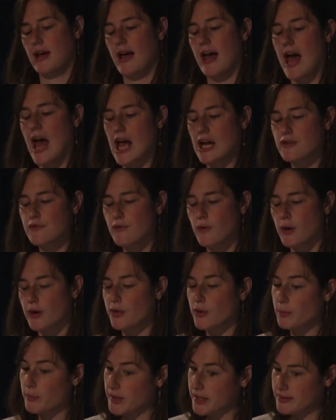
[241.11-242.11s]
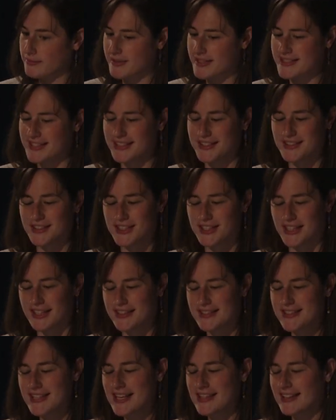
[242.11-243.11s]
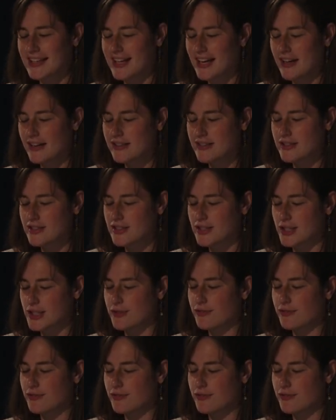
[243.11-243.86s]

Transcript: Act 4, The Weird Resolution. Scene, the characters search